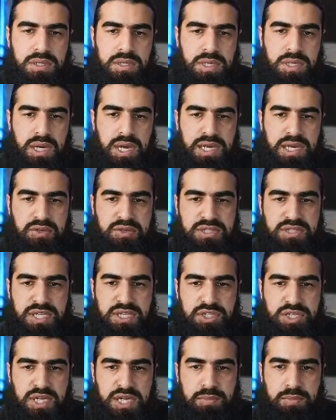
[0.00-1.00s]
I Hussein
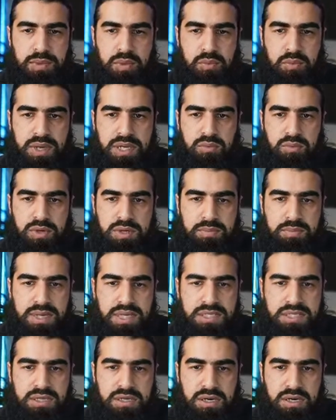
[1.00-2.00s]
Sheikh, but when one
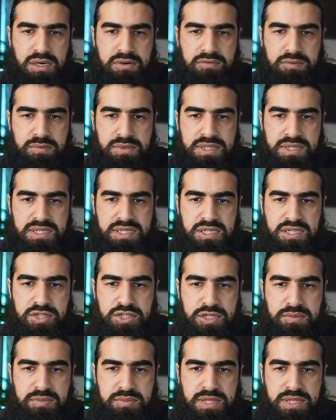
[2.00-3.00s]
buys a car from a
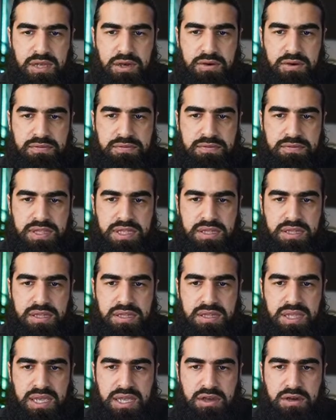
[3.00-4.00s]
dealership, they offer they,
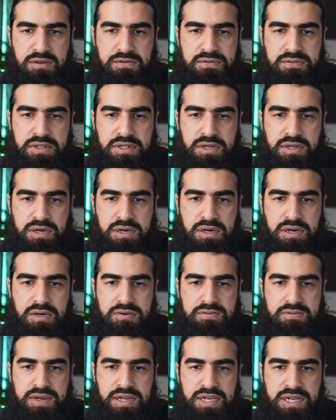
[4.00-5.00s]
they offer the car on
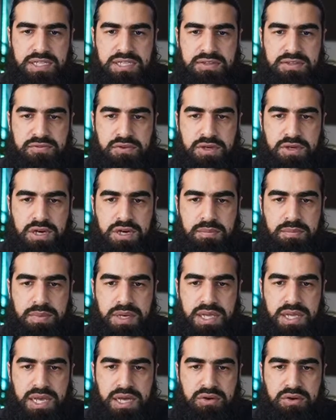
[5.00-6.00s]
finance. If you can't buy
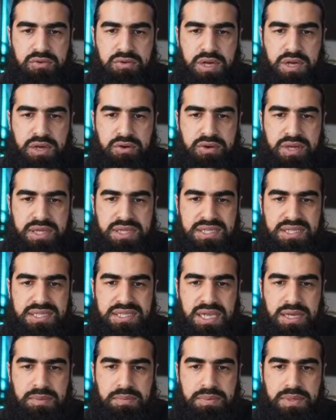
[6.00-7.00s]
out outright, this
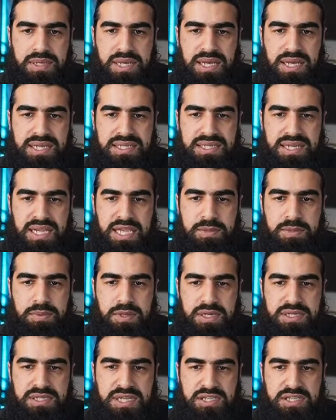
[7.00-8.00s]
have, has an APR
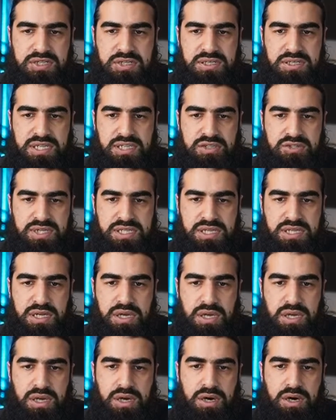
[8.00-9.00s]
attached to this interest.
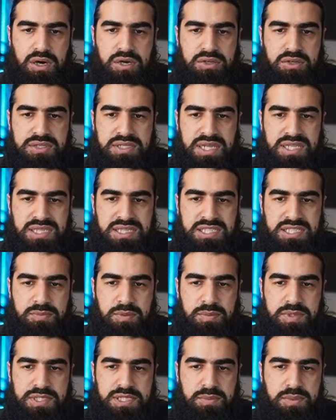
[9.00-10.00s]
Are you saying this is
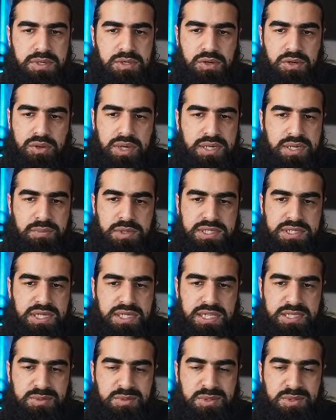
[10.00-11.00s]
permissible? No, I'm not saying
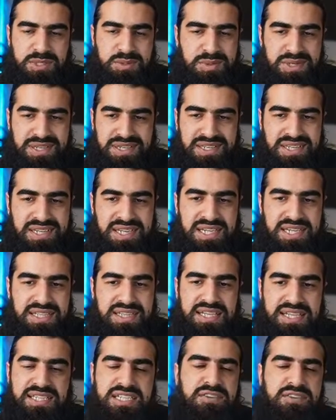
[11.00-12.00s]
that's permissible.
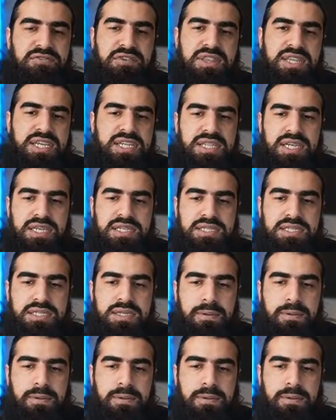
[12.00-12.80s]
That's a different thing. That is.